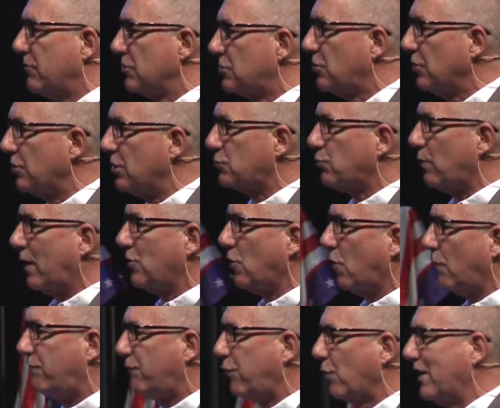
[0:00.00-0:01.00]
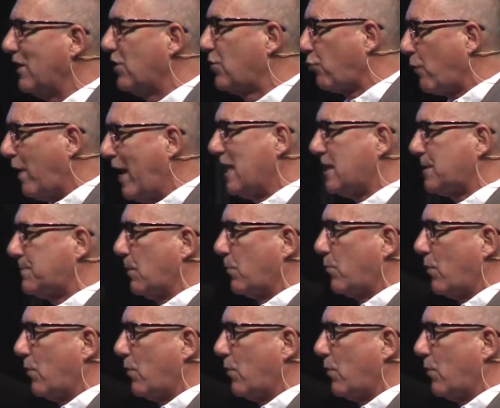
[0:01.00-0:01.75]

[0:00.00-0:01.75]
his goodness, when I don't fully grasp it,